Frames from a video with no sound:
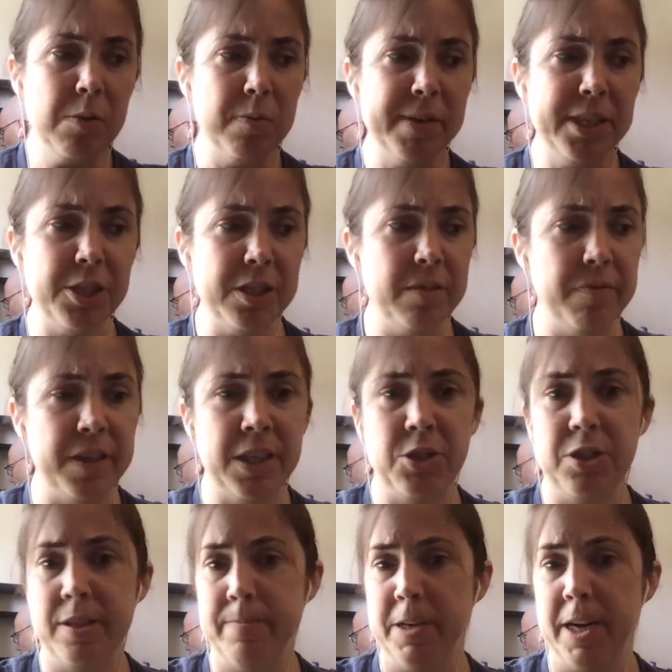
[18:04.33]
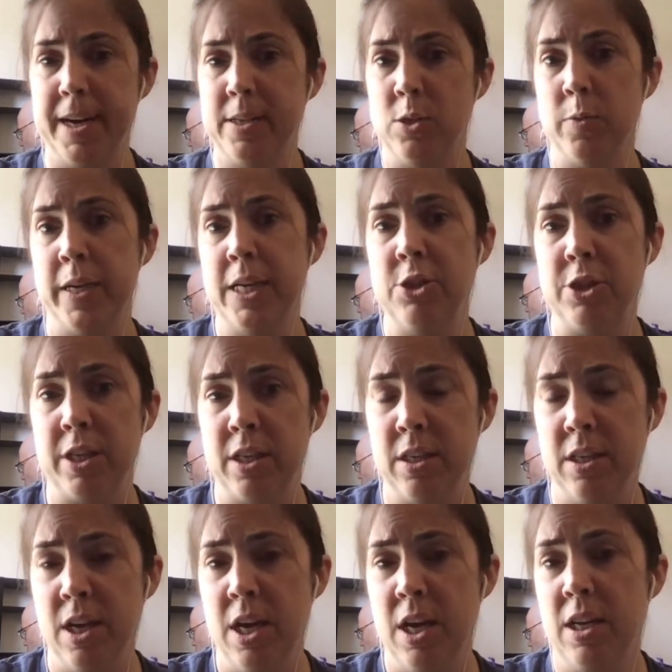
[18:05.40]
We just finished up
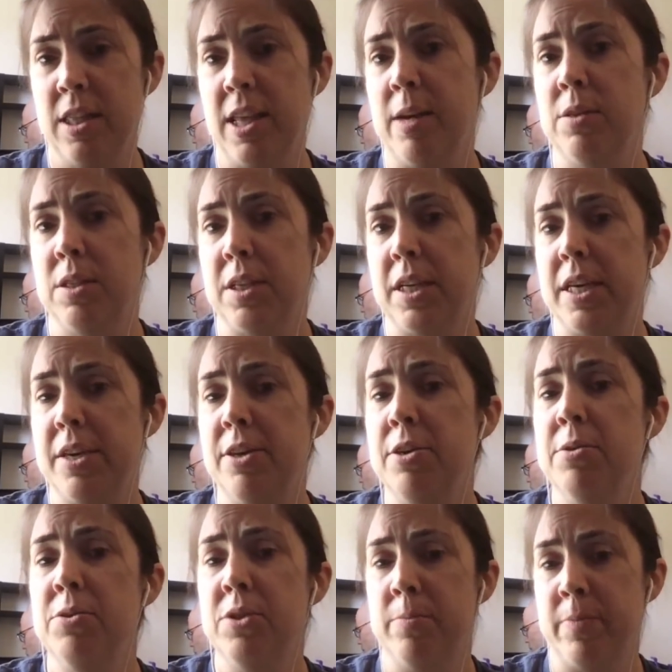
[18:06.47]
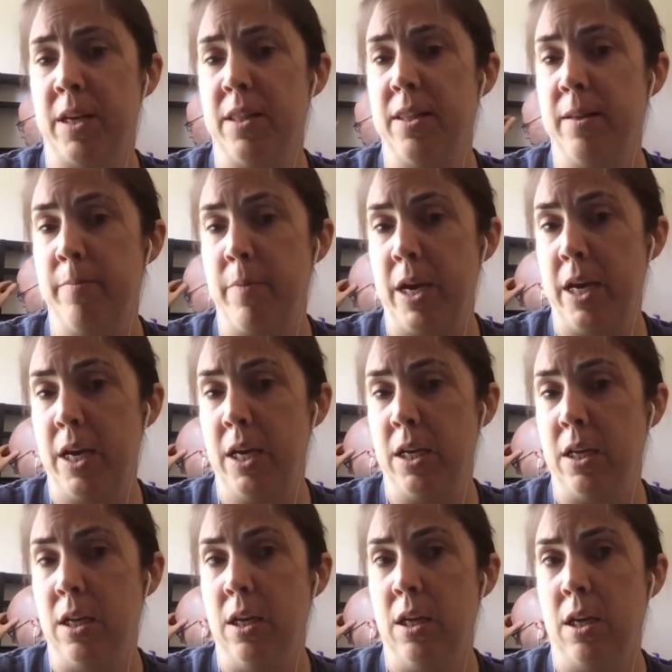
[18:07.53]
graduation. That was a huge month in
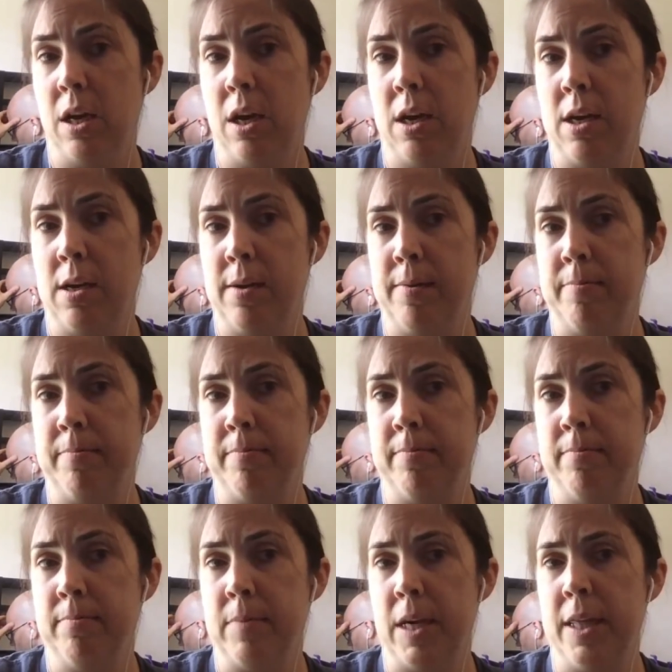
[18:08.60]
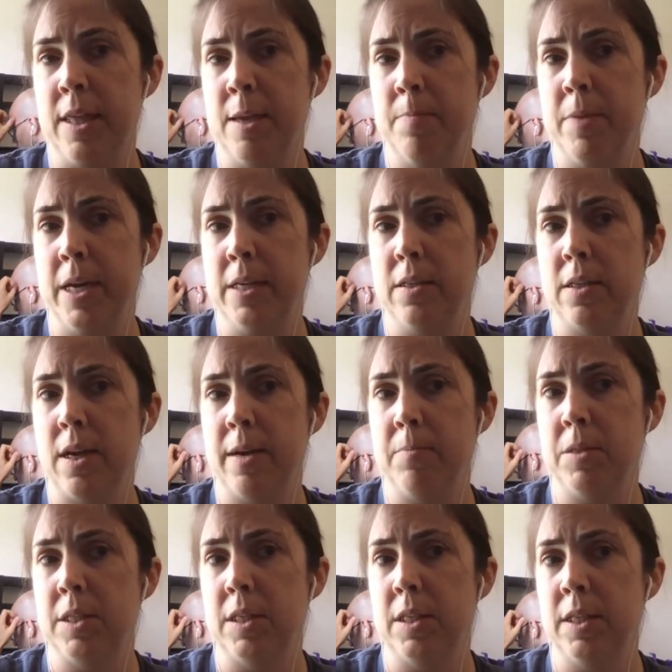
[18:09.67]
May. I think my
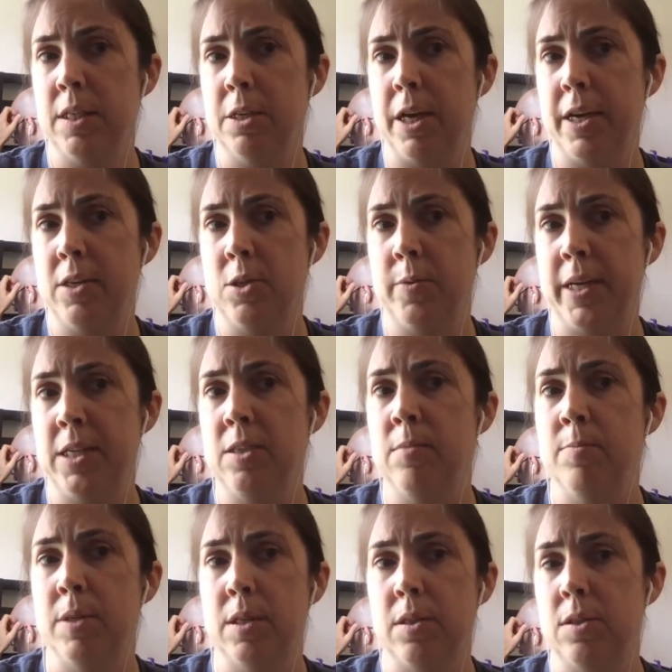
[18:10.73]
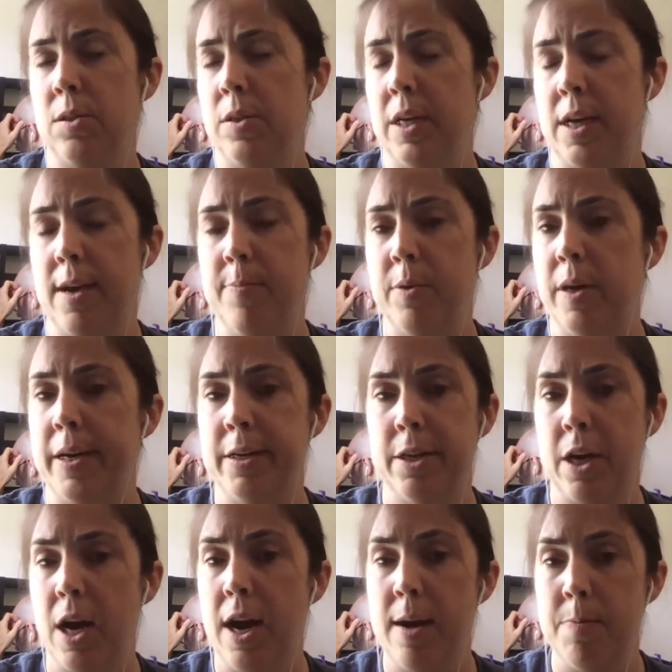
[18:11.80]
top selling graduation book sold a couple
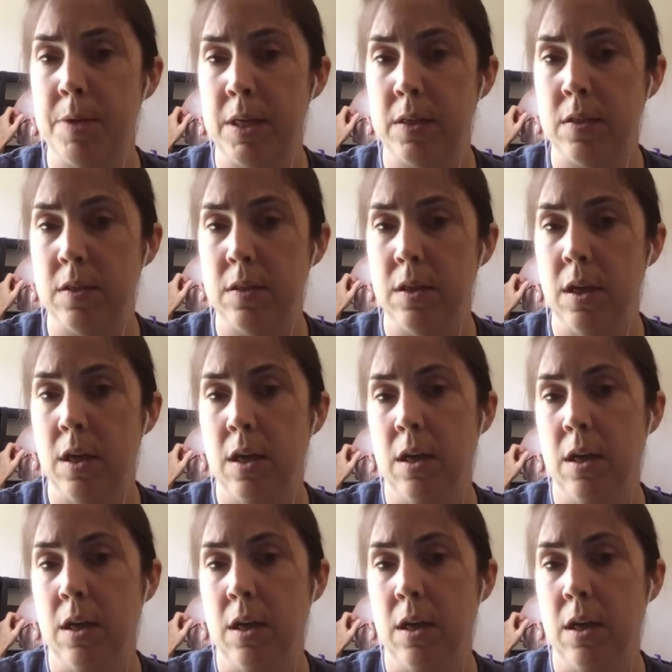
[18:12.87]
hundred copies.